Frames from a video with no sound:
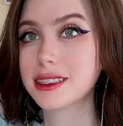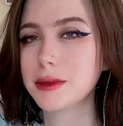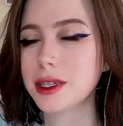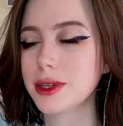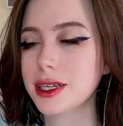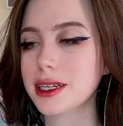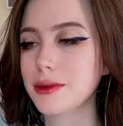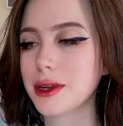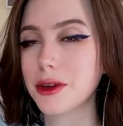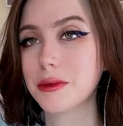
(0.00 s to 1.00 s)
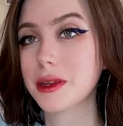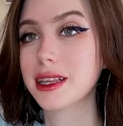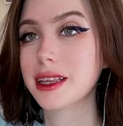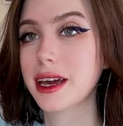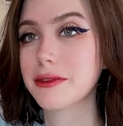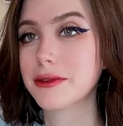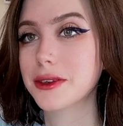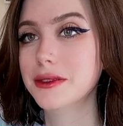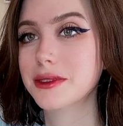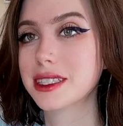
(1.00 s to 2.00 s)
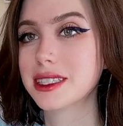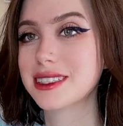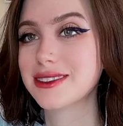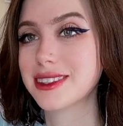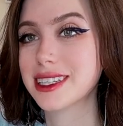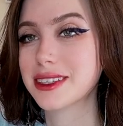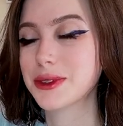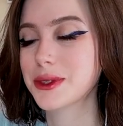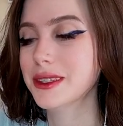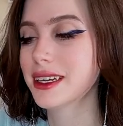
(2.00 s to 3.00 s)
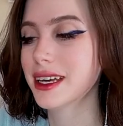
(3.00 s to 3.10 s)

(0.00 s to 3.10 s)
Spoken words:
to be greeted when opening the iPhone, which is really cool.